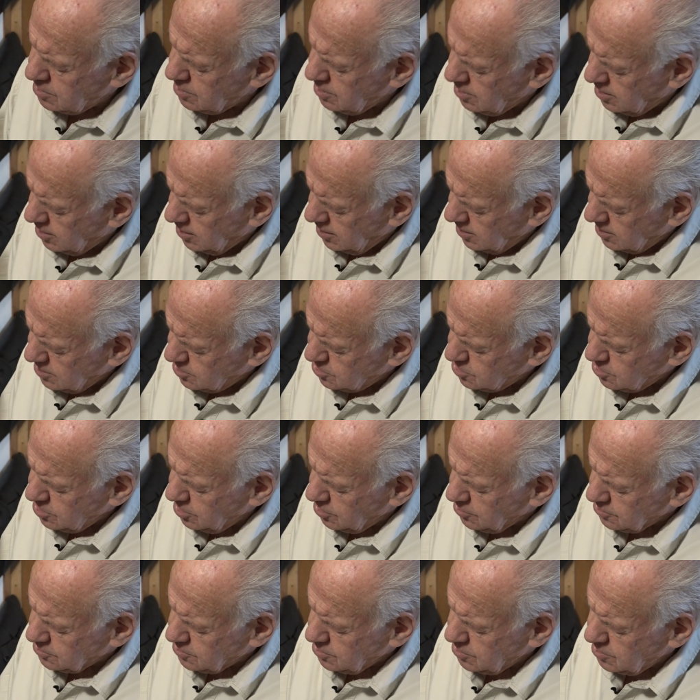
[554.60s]
the little
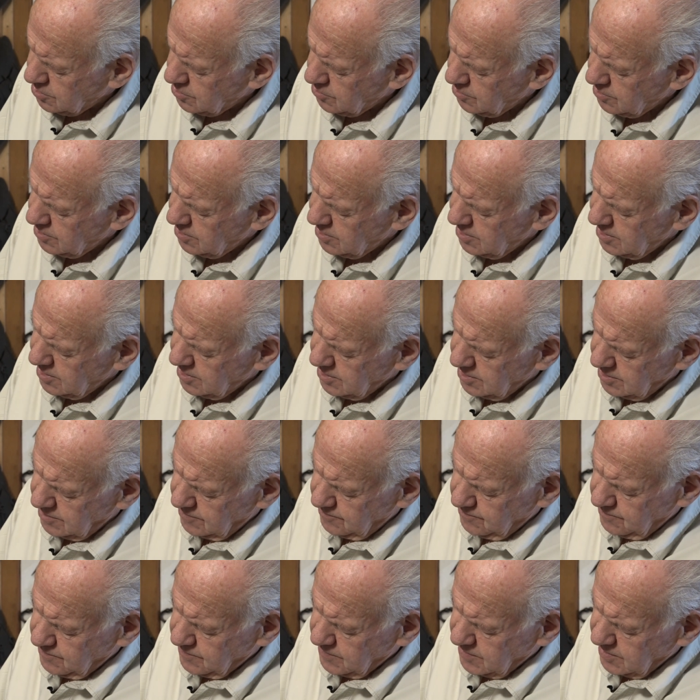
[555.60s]
slot
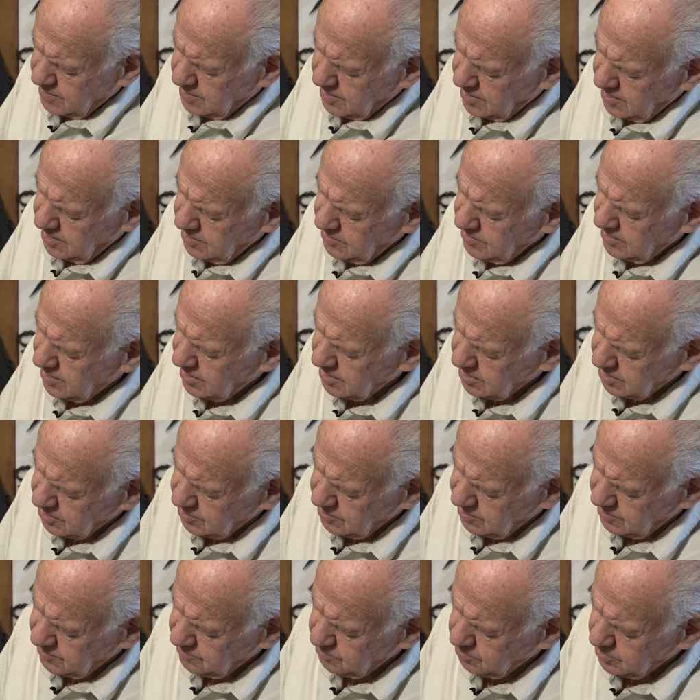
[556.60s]
in that
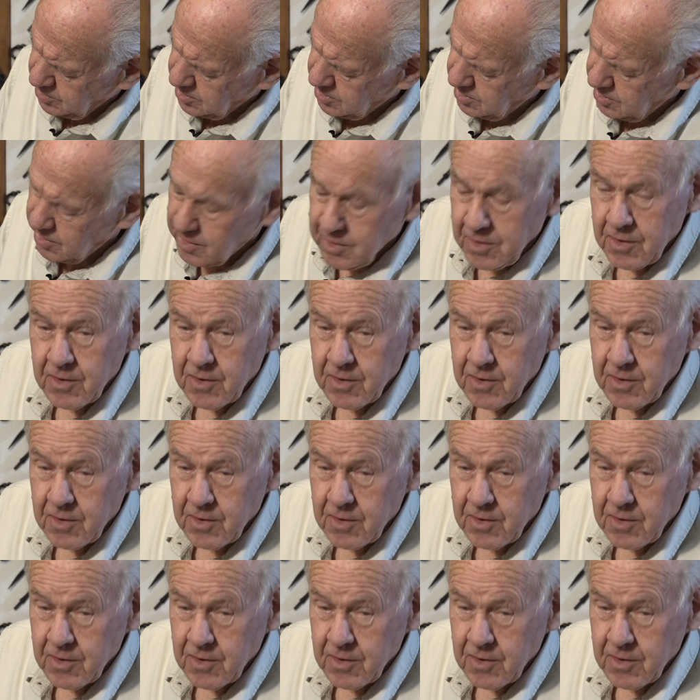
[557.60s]
curved bit,